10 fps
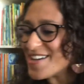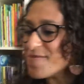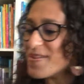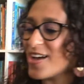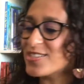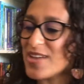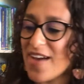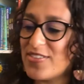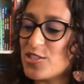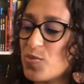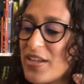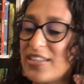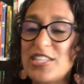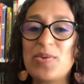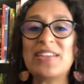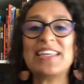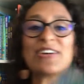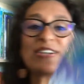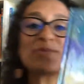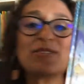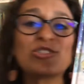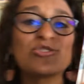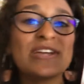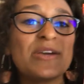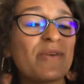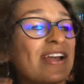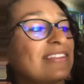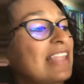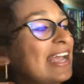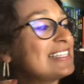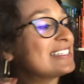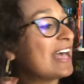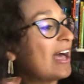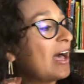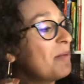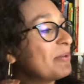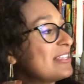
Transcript: we also have the Twinkly Twinkly Christmas tree where it lights up.